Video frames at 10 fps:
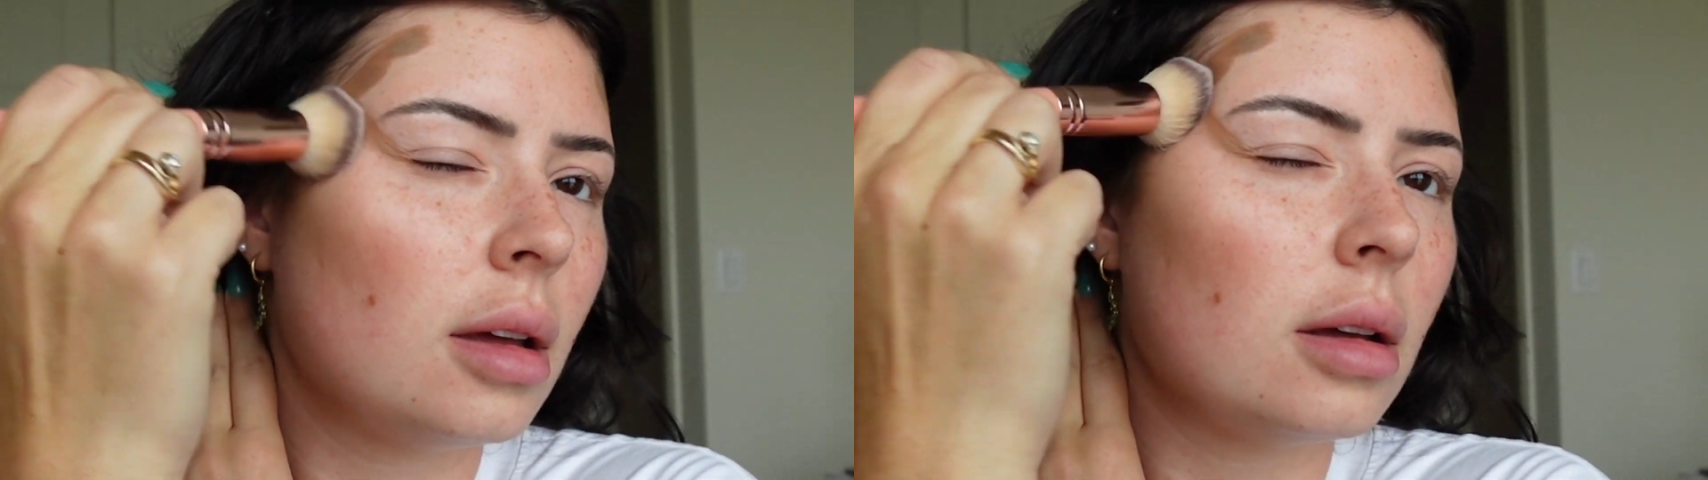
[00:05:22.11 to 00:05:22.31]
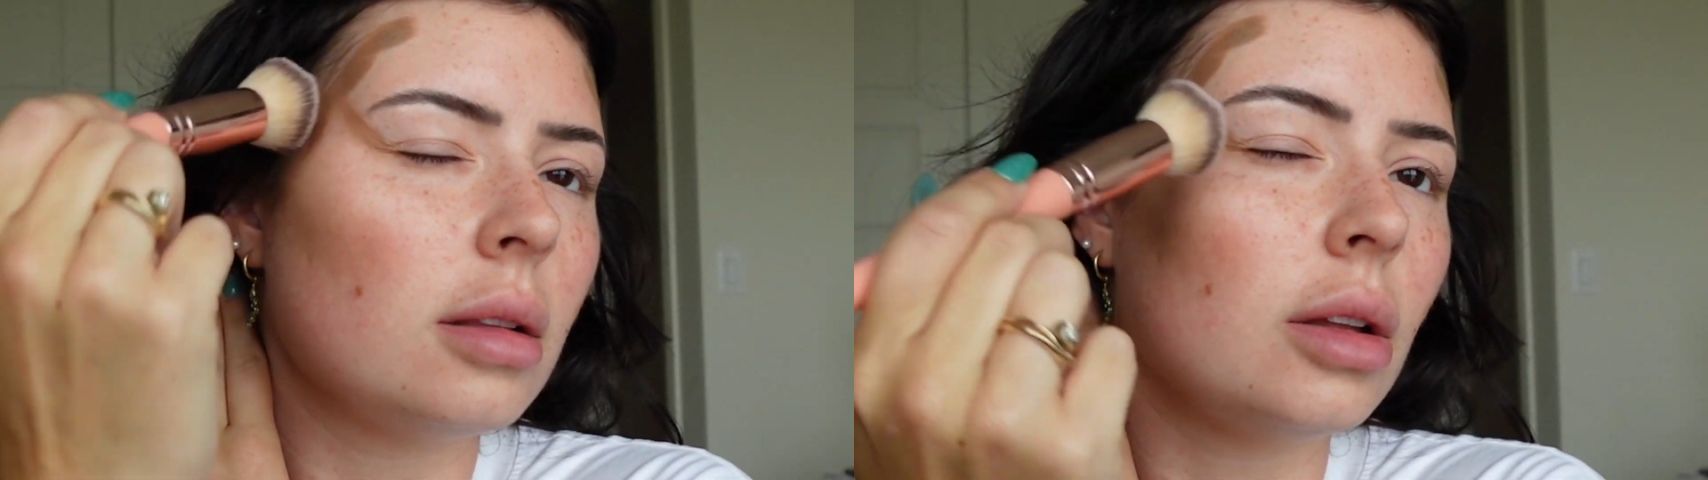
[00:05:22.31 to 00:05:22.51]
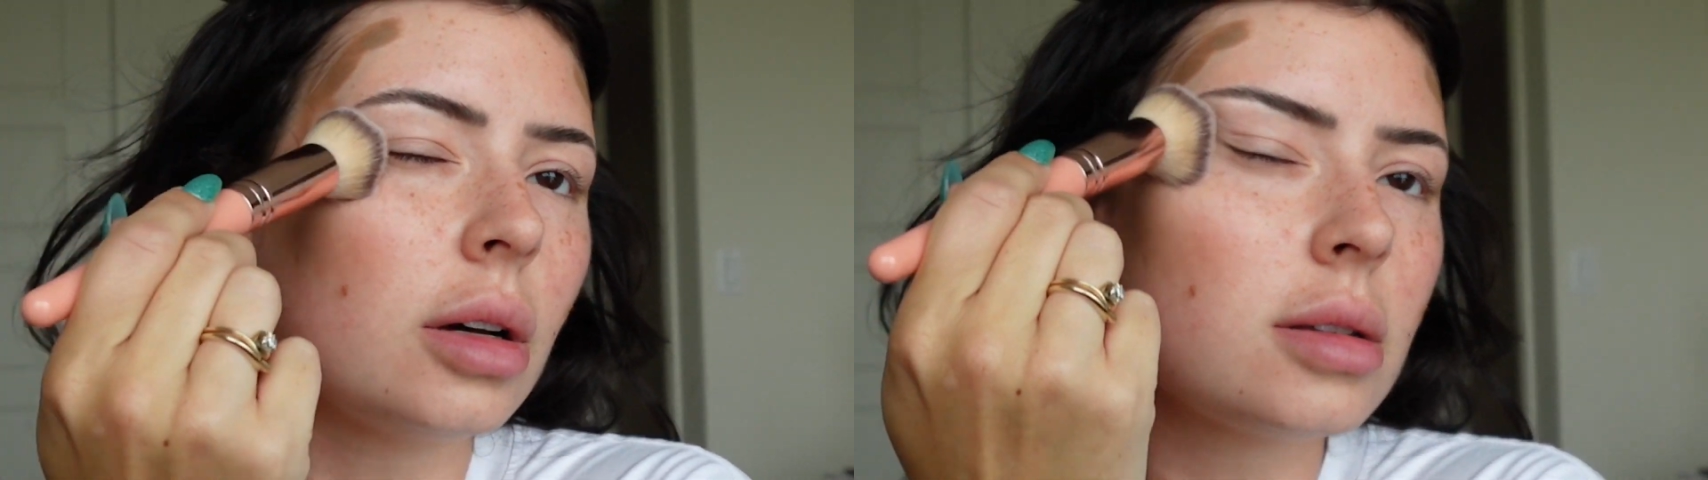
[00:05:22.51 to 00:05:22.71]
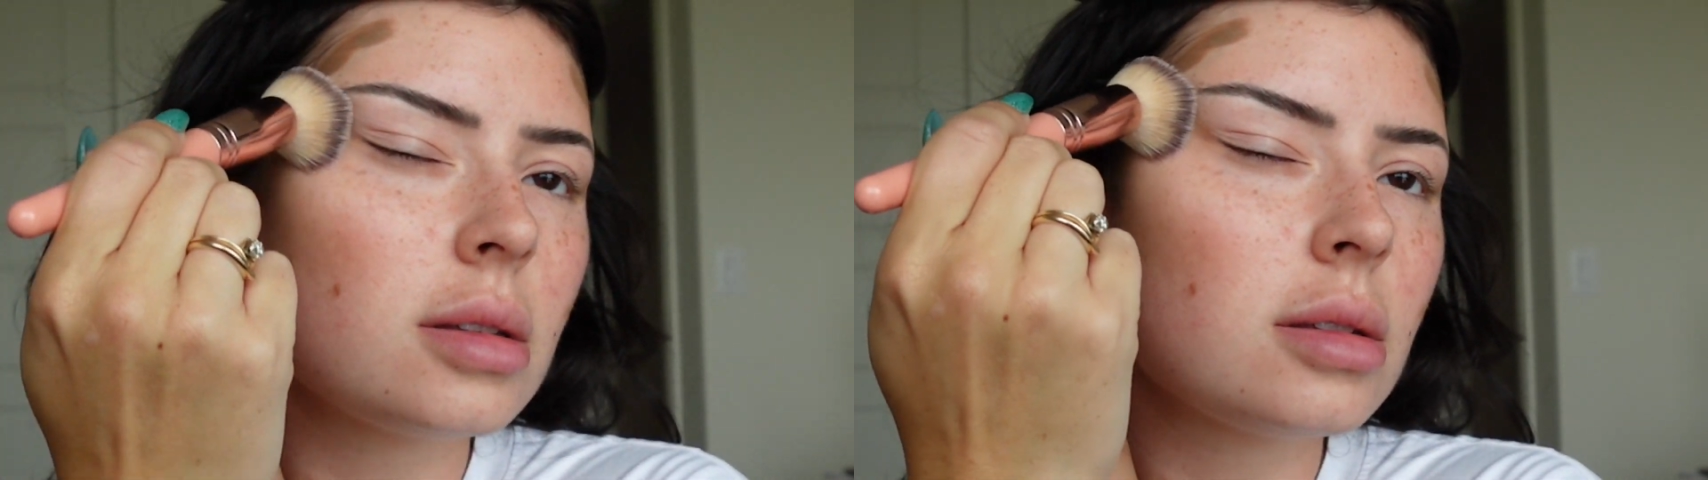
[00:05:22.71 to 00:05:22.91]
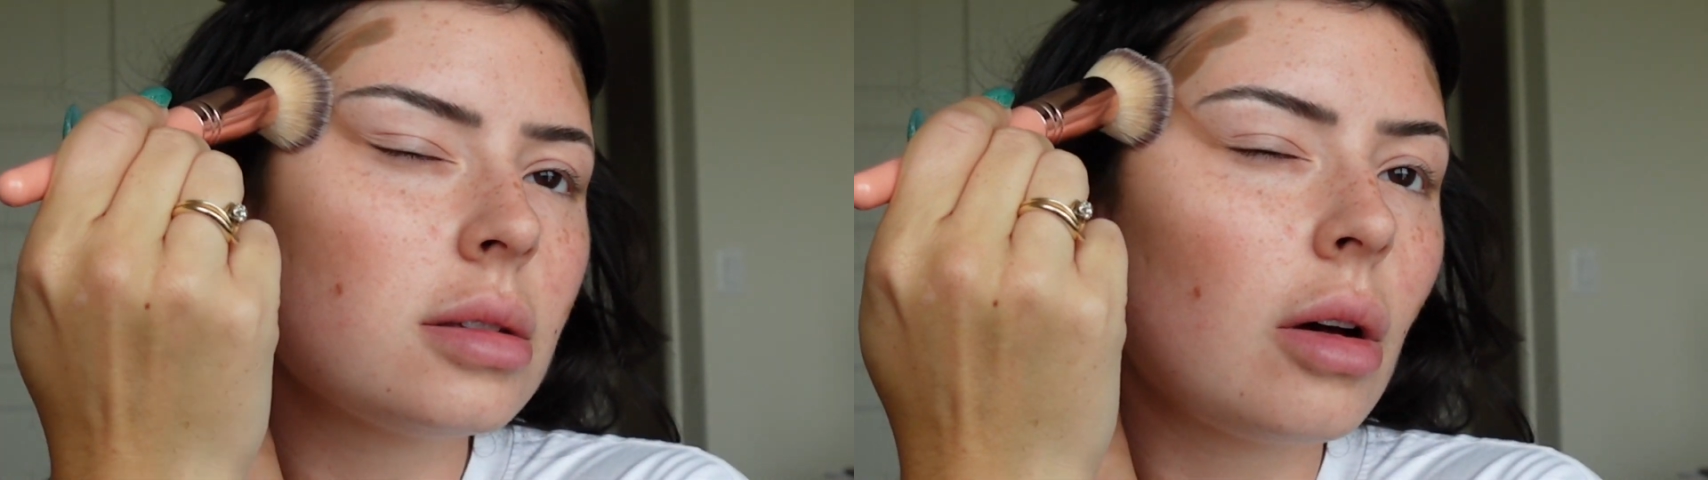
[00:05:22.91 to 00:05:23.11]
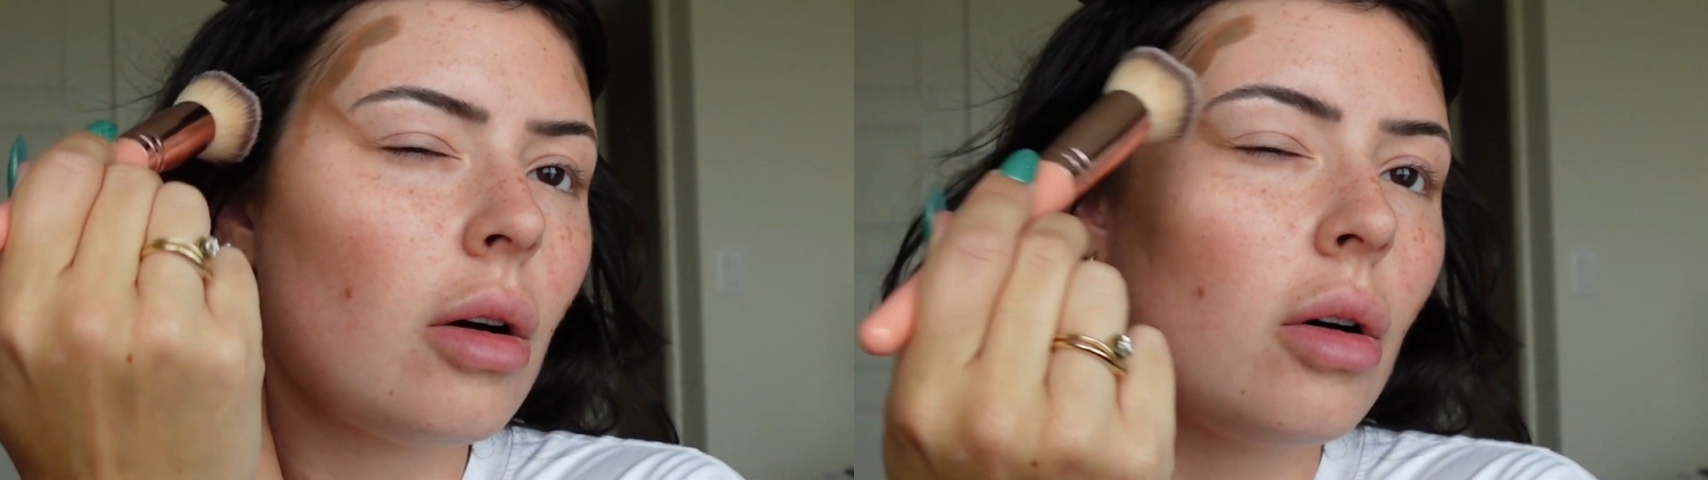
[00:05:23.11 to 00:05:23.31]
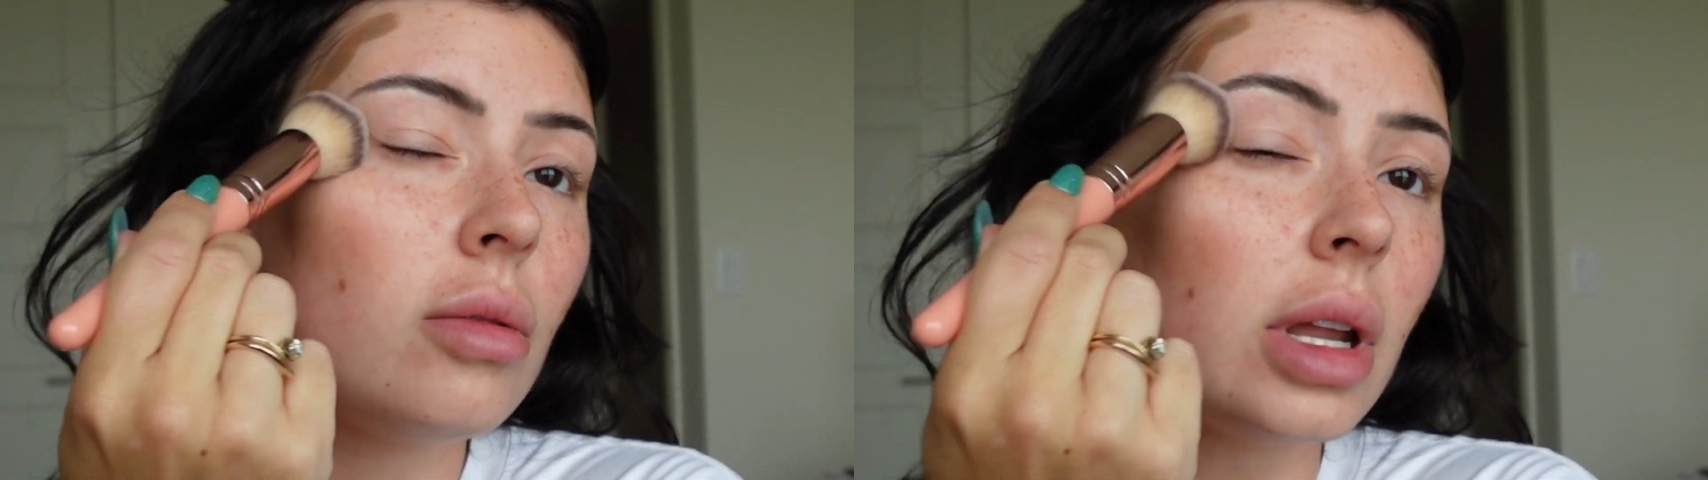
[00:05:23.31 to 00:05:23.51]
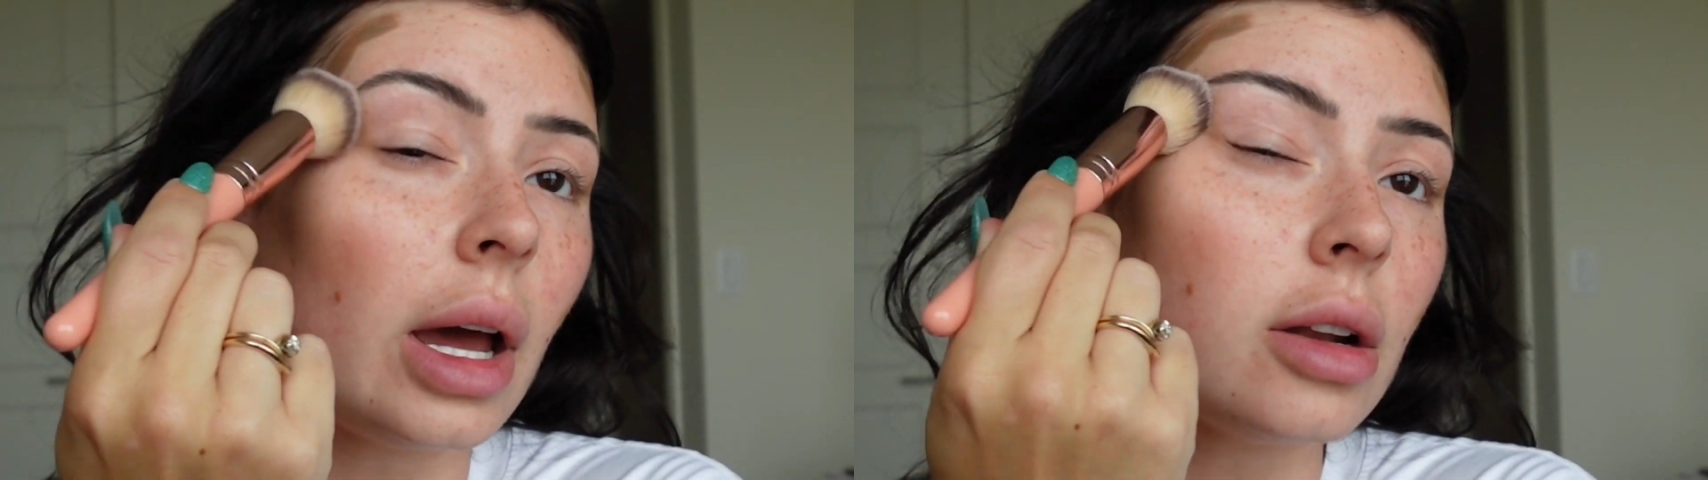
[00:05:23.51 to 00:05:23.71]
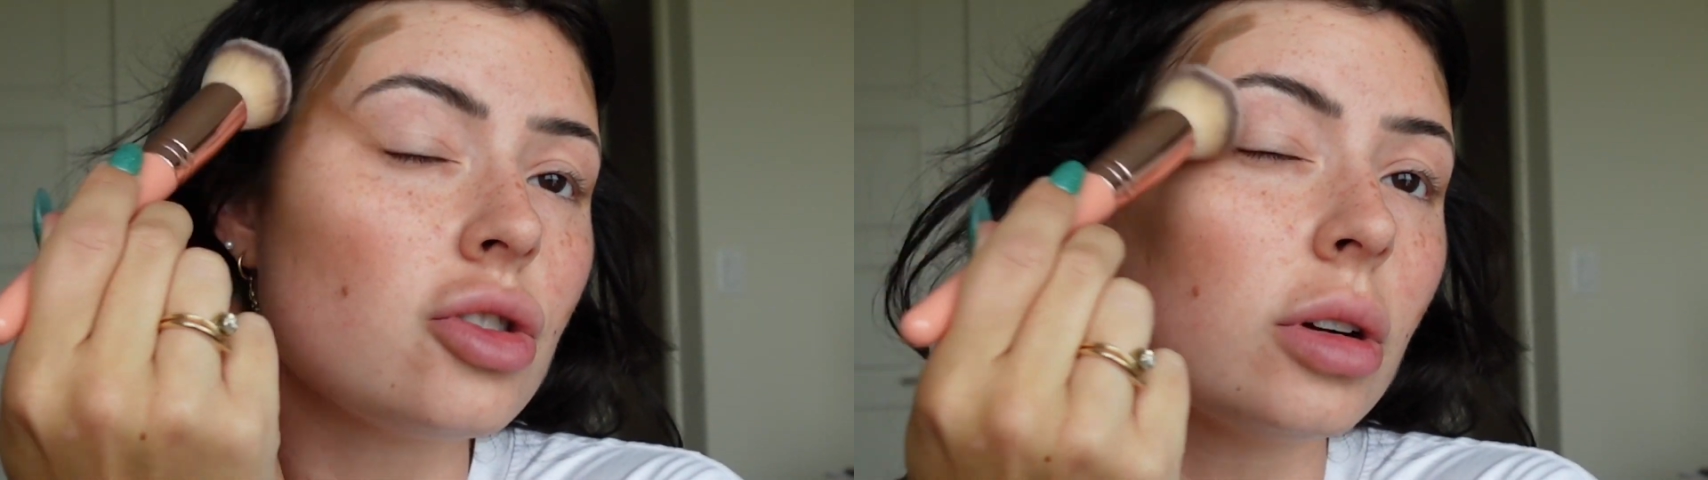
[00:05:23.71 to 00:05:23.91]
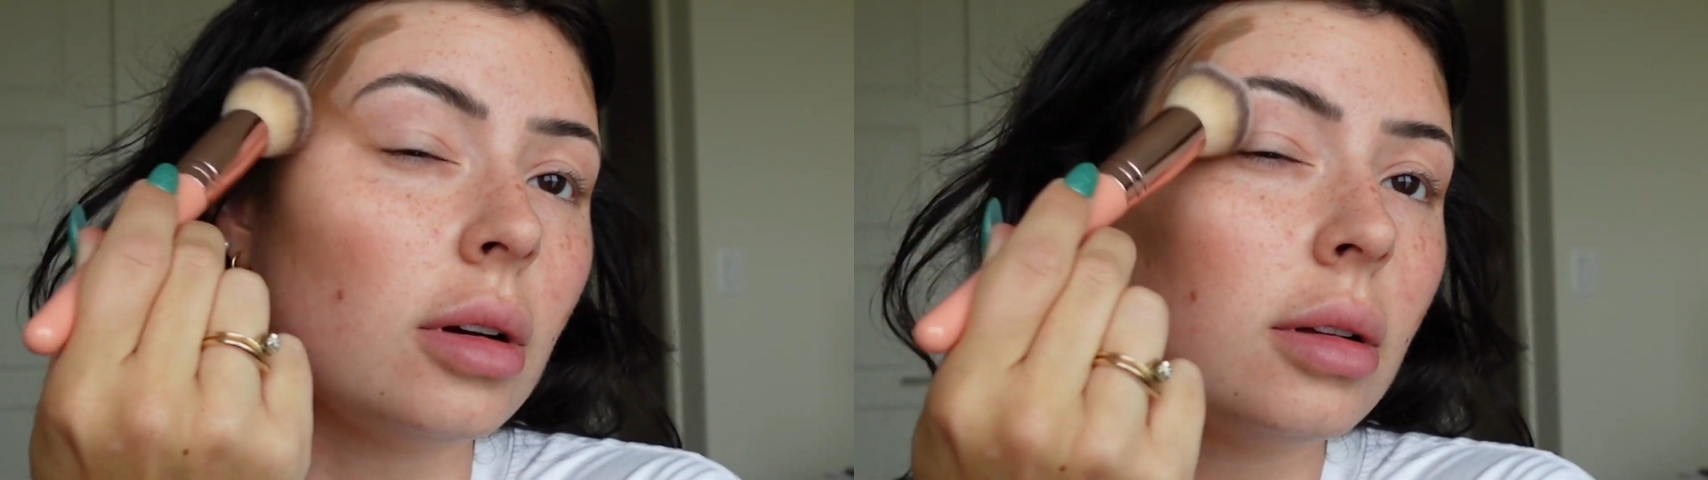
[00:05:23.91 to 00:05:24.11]
It looks so
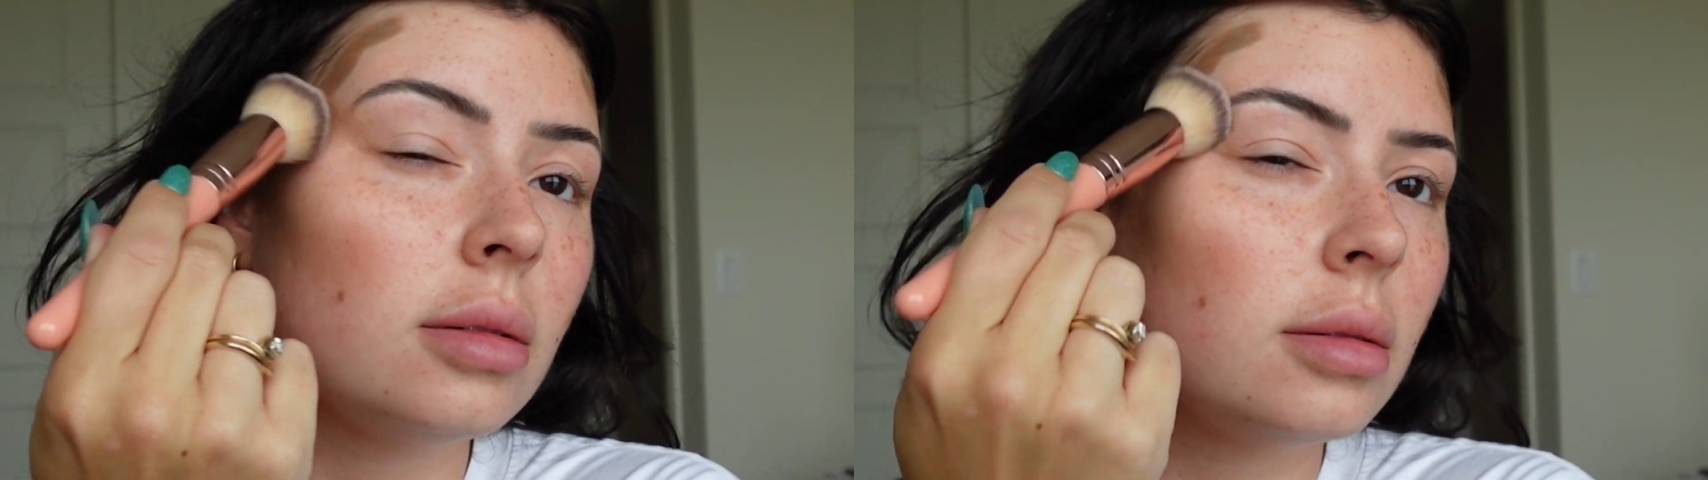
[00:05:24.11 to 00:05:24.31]
natural.